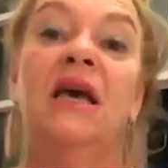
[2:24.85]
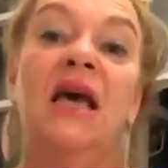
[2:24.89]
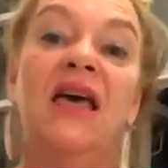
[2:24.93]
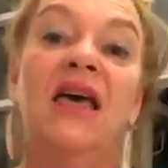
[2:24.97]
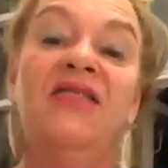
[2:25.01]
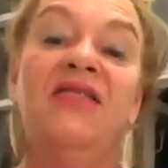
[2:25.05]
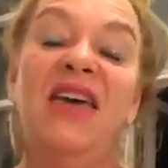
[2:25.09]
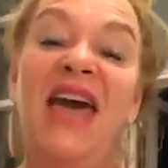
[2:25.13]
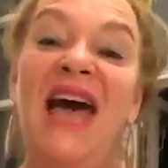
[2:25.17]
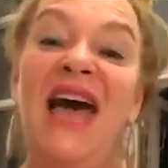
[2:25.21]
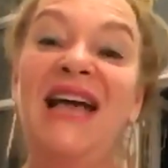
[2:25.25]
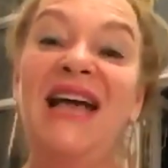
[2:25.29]

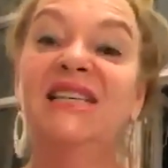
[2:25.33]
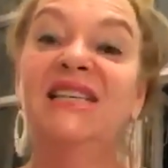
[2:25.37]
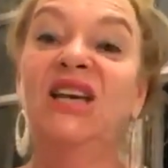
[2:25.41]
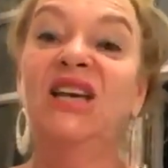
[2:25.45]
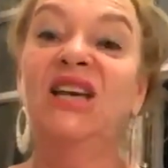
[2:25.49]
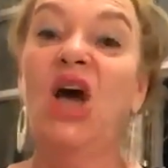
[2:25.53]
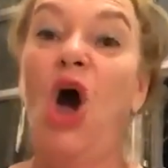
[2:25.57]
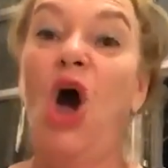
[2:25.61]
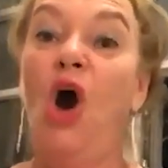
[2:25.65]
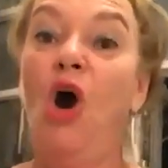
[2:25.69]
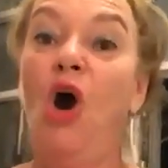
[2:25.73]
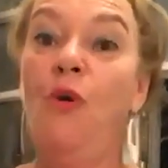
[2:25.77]
They had
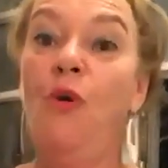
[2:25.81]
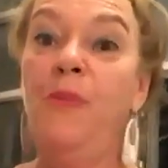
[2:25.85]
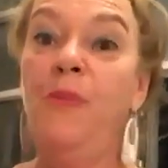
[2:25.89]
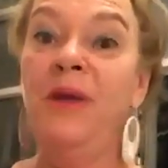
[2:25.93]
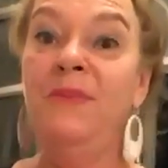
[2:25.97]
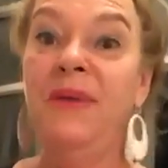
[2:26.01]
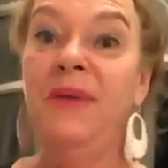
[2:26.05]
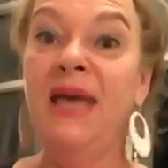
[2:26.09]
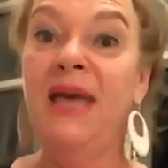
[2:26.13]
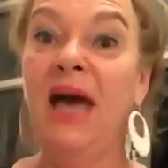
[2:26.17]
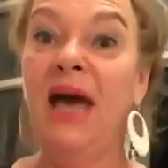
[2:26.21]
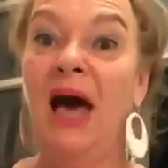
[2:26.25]
to
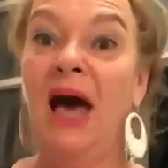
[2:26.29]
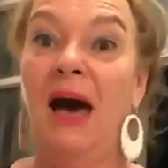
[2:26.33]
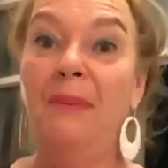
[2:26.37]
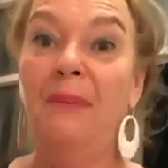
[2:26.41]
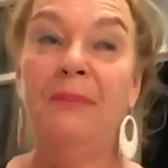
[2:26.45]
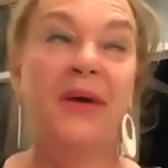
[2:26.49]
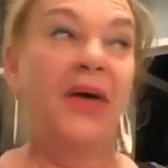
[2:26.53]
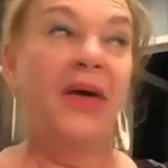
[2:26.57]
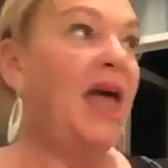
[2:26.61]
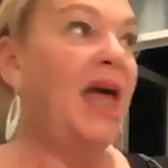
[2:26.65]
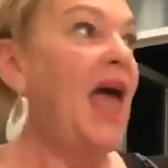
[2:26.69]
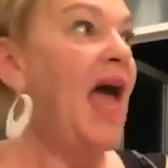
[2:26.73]
open me
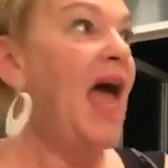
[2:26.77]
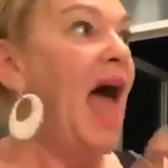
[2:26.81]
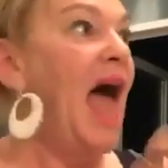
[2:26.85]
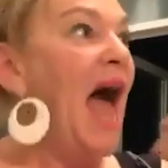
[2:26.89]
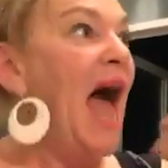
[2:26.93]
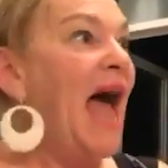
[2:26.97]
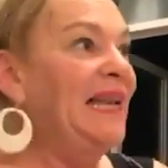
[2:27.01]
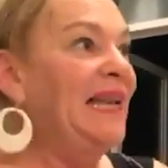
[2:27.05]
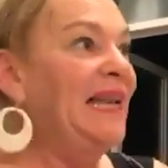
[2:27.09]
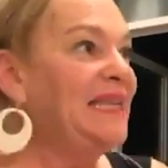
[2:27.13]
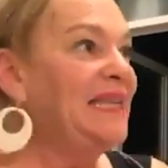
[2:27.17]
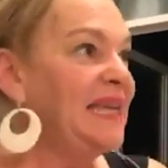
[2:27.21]
up
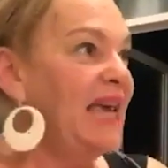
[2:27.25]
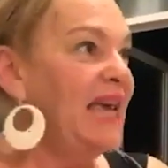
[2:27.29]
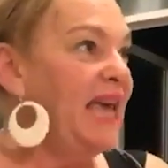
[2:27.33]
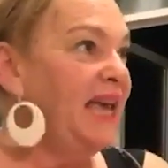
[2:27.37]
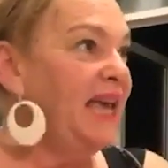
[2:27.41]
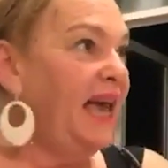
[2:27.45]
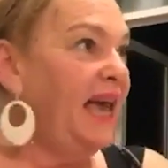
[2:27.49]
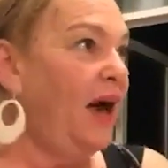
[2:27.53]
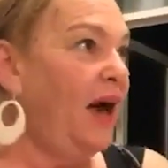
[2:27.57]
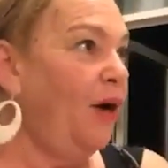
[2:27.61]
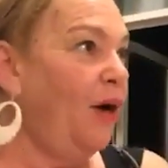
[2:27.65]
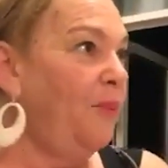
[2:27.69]
and
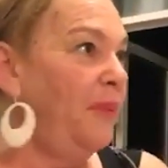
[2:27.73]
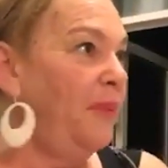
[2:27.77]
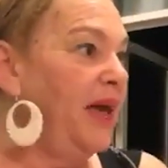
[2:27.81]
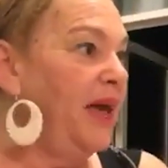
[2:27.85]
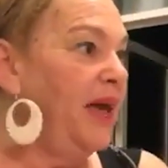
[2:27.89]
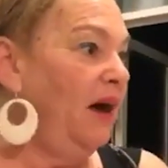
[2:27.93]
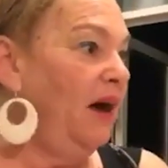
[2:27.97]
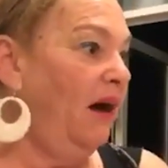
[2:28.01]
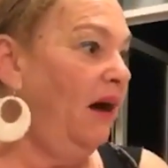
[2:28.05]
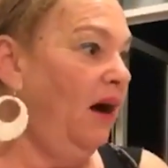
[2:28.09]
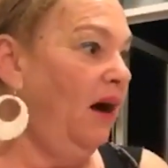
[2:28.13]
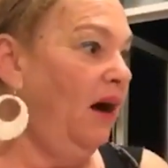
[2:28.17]
take out
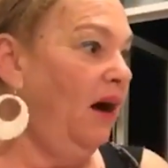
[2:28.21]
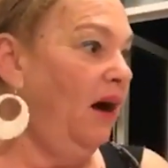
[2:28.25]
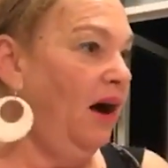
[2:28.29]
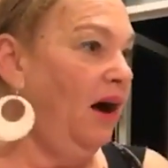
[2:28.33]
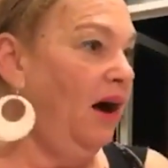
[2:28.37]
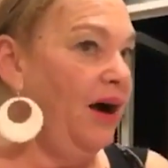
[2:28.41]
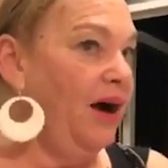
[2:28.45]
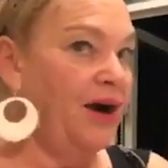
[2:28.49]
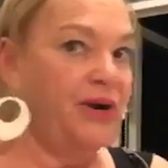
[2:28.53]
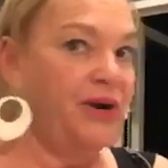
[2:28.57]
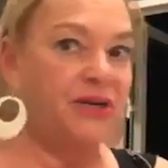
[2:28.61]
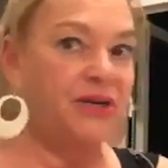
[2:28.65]
my
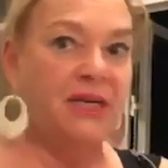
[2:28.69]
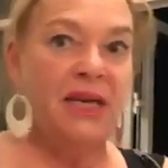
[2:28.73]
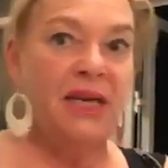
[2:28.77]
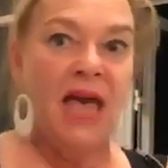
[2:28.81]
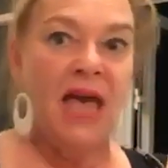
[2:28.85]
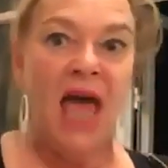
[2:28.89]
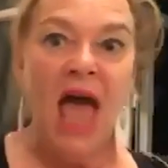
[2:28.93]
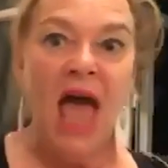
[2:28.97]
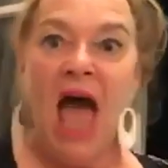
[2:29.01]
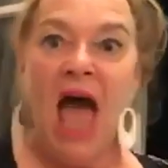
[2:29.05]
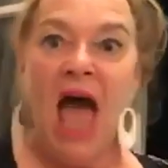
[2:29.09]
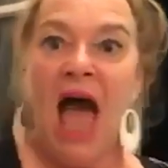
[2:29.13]
heart
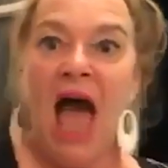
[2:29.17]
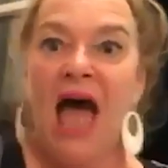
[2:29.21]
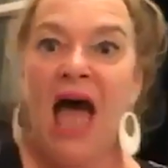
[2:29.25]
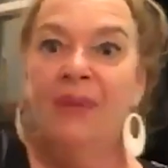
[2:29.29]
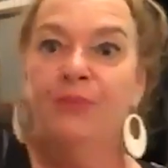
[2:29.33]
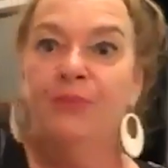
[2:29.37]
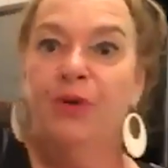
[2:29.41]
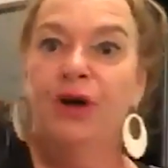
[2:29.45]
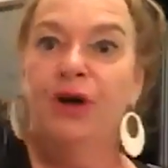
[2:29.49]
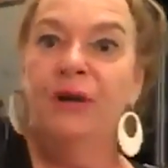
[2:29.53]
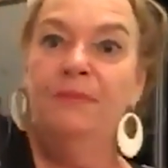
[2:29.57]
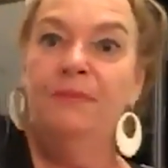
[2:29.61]

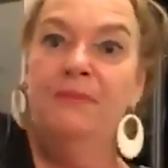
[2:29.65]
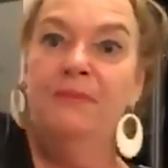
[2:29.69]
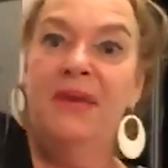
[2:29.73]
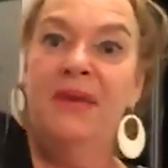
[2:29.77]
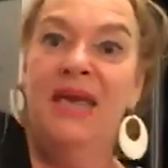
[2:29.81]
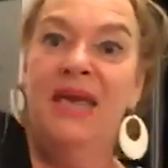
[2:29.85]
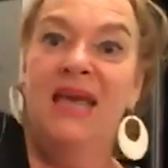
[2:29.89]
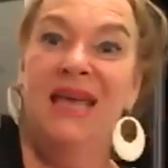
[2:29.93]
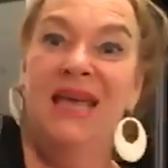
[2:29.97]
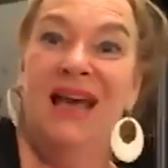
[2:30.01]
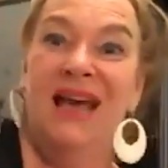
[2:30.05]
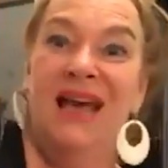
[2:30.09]
and put
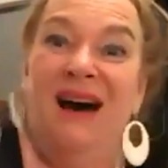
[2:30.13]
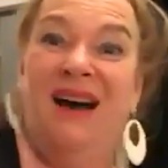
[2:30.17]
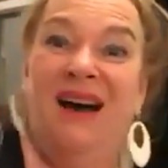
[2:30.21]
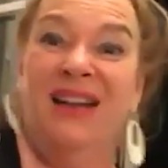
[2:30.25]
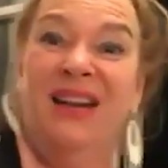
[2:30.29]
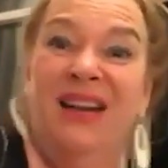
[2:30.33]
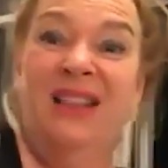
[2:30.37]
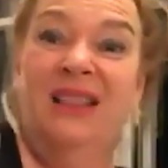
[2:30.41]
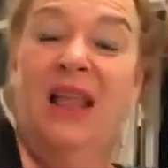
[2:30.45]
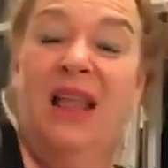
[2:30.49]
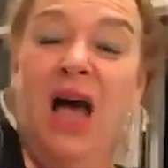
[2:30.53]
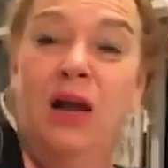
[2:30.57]
me on
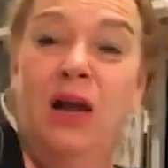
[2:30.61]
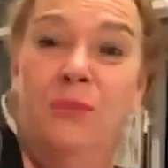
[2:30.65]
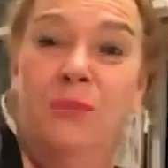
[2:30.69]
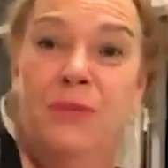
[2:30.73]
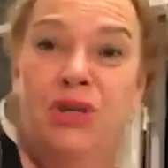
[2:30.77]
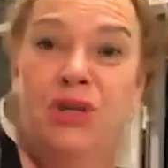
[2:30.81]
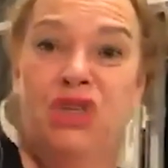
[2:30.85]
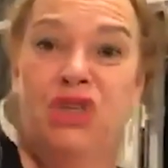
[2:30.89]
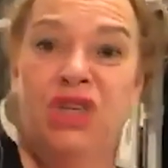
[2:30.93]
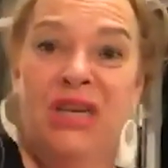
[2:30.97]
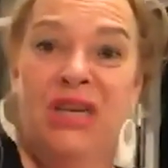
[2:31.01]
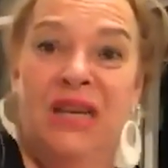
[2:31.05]
a lung
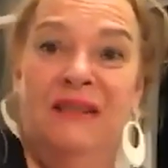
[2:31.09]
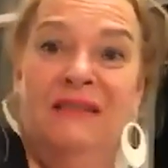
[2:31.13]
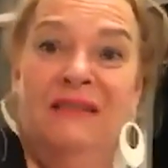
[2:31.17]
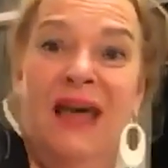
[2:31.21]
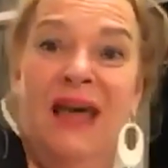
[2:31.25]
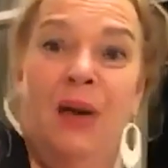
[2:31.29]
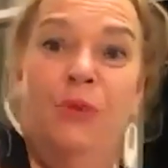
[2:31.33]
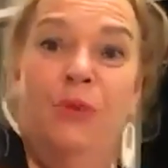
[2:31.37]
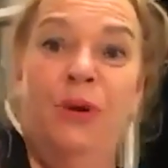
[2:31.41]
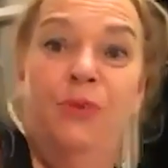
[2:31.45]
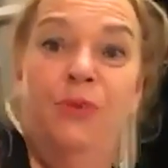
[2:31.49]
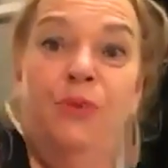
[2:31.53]
machine
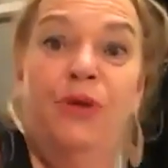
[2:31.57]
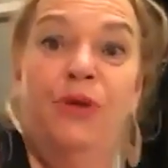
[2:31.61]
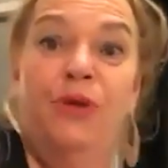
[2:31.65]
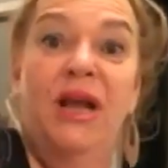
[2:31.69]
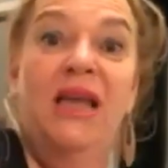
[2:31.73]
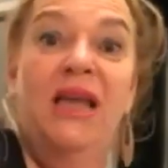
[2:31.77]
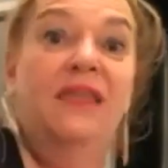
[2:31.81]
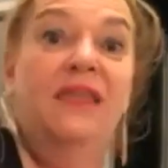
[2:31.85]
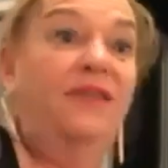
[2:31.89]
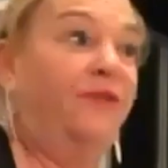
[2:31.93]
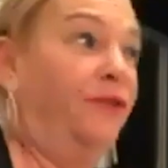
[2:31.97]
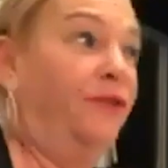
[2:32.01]
that would
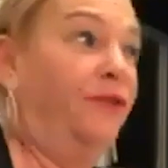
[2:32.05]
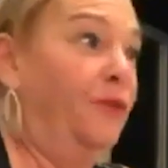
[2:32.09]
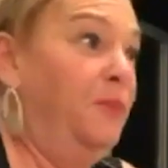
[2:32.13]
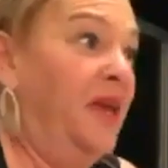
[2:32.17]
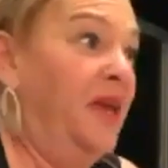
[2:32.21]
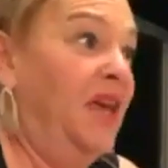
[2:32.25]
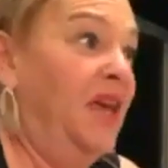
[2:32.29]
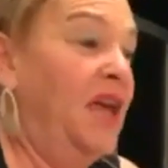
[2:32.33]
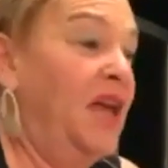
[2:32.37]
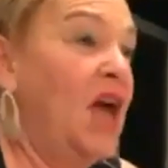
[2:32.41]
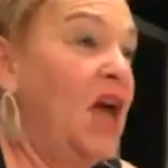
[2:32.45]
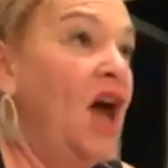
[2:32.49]
breathe for
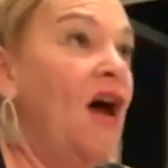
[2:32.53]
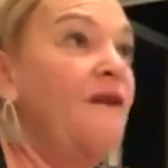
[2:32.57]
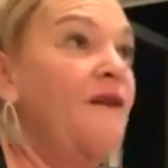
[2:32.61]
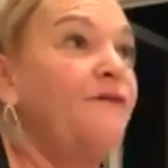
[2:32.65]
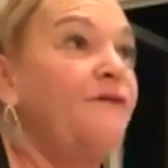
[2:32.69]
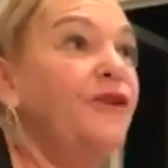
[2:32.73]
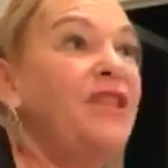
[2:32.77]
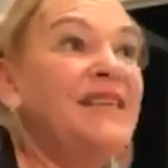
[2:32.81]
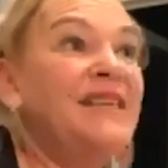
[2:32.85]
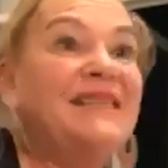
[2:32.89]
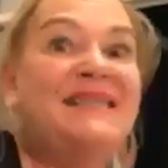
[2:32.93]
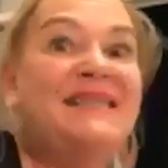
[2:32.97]
me
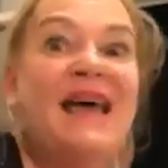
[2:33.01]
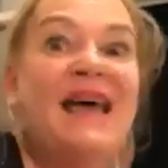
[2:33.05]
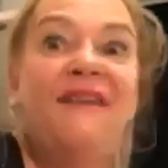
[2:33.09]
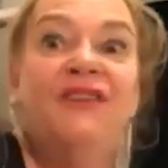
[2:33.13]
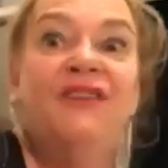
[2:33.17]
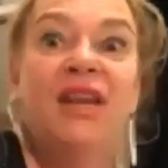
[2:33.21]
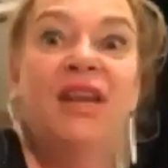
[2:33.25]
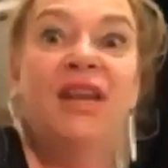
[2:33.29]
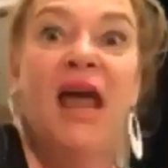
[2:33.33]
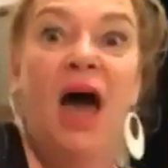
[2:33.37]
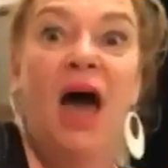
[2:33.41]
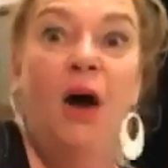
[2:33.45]
for the
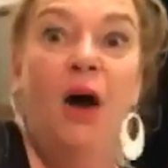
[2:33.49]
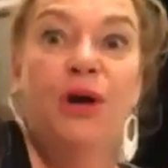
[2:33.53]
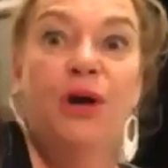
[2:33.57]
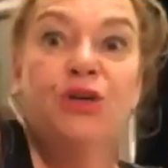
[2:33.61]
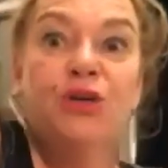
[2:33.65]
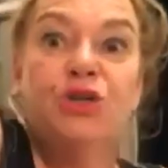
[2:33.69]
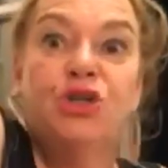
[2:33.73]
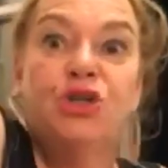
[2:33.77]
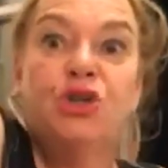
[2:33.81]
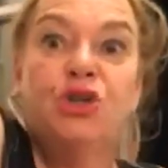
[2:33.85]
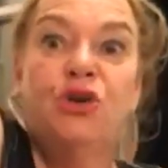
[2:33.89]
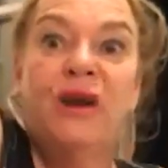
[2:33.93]
seven
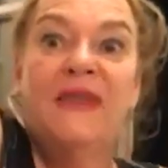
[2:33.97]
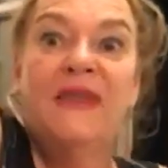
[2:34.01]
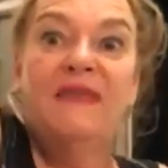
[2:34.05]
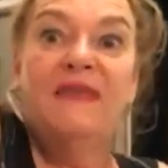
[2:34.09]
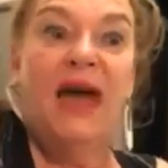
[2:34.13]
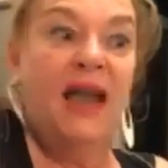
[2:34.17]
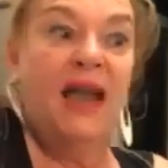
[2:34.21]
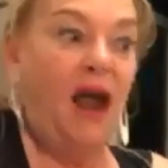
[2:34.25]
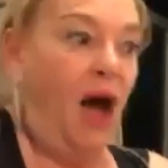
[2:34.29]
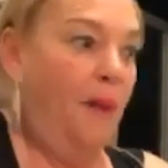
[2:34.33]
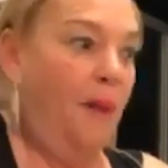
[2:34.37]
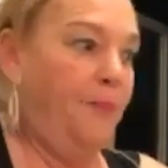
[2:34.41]
hours during
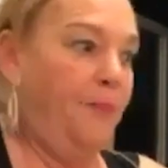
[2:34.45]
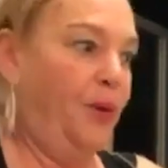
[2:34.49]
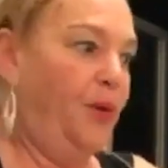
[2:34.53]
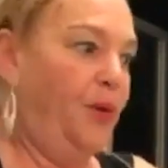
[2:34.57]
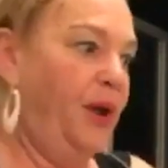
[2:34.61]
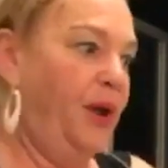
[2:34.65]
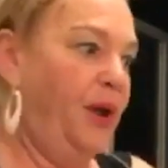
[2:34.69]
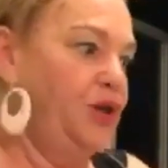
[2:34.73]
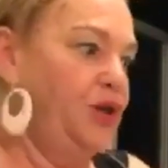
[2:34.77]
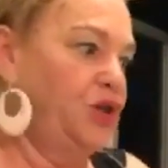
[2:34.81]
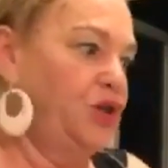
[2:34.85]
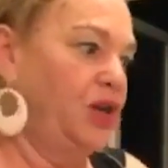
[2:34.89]
that
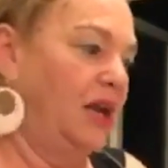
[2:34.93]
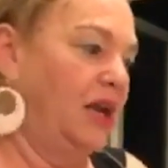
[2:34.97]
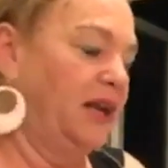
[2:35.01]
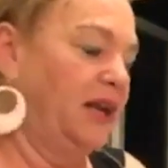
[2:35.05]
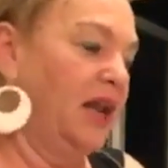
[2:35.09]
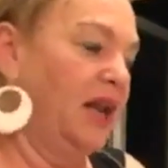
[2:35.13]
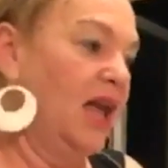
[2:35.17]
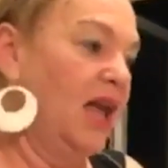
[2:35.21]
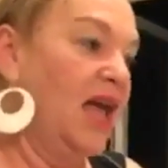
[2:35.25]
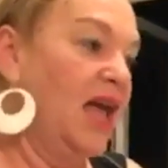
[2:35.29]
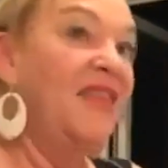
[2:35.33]
operation.